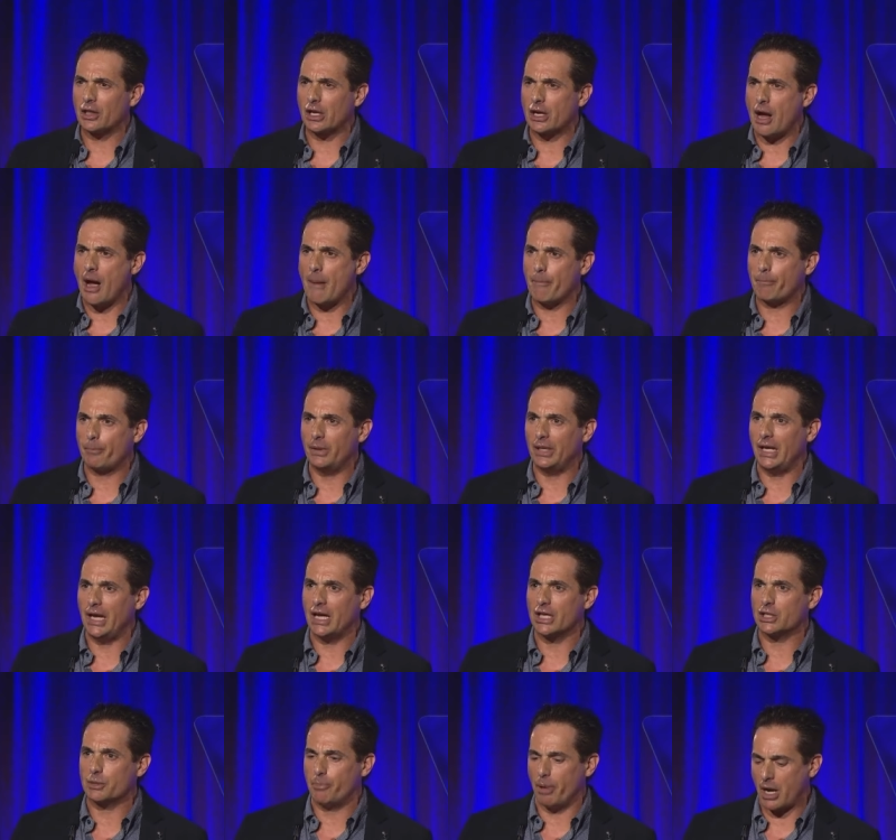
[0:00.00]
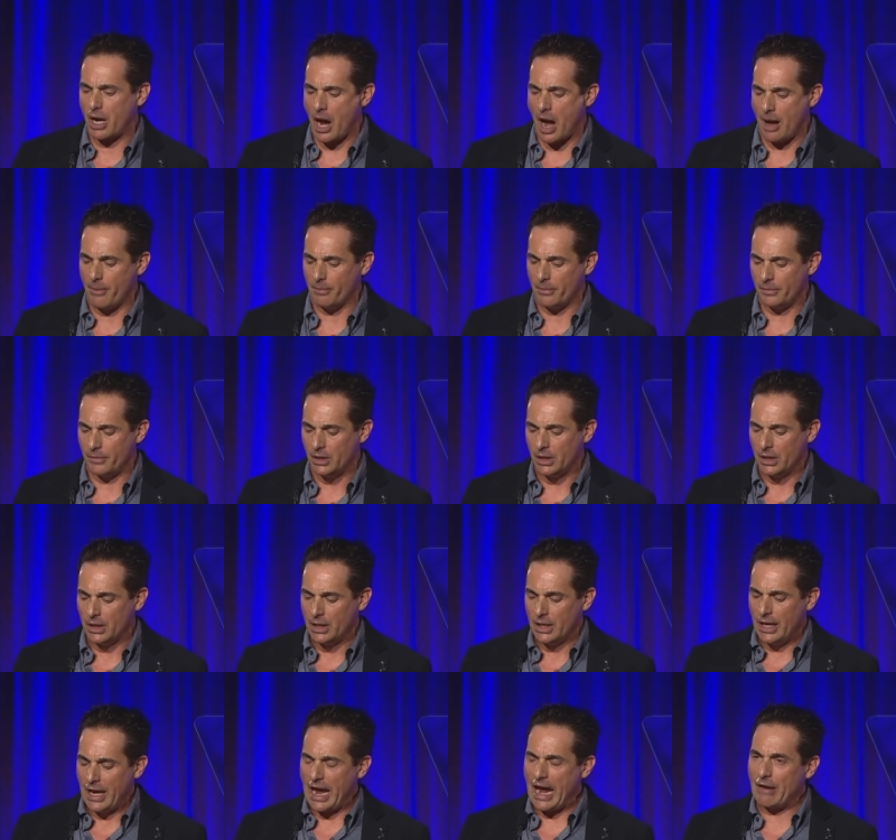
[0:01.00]
the company has become,
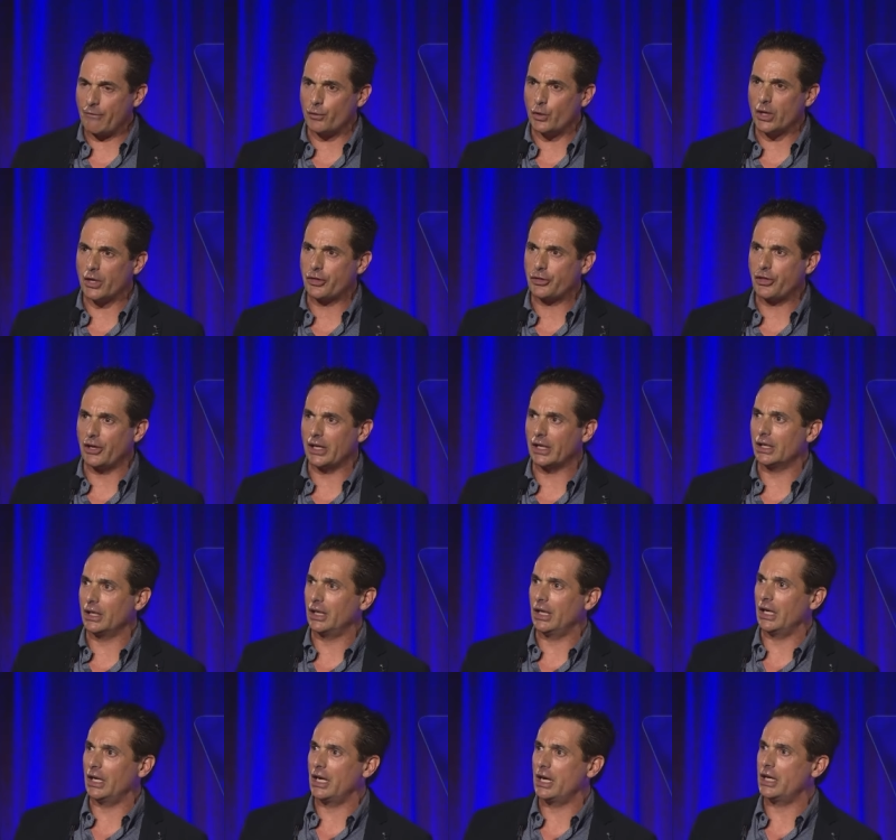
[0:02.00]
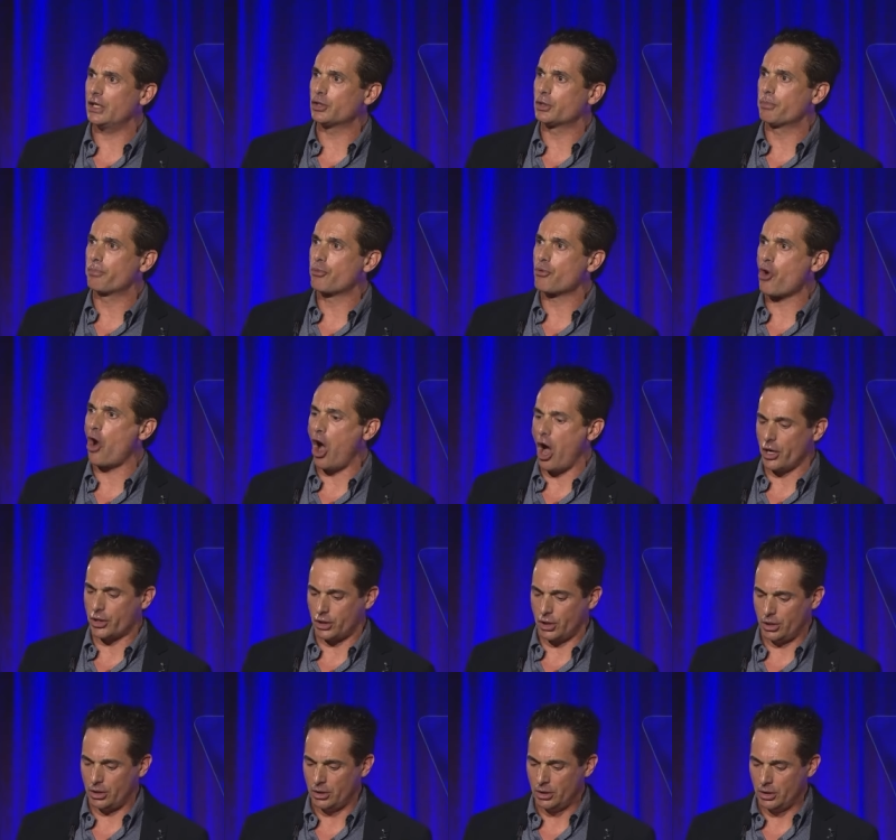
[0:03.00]
everything it has
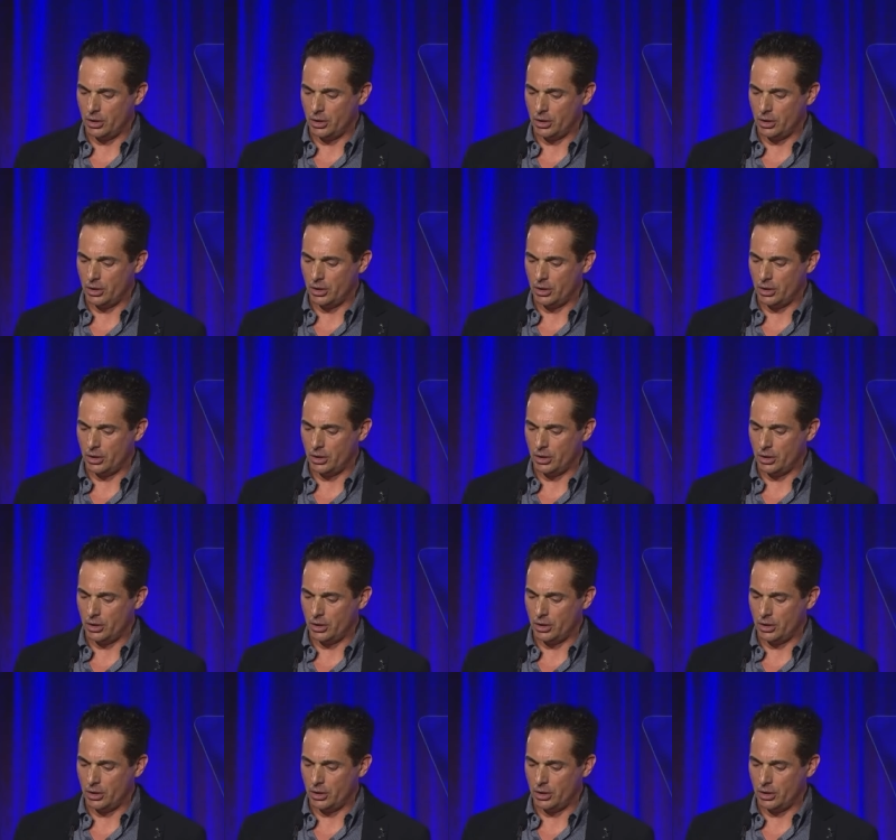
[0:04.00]
brought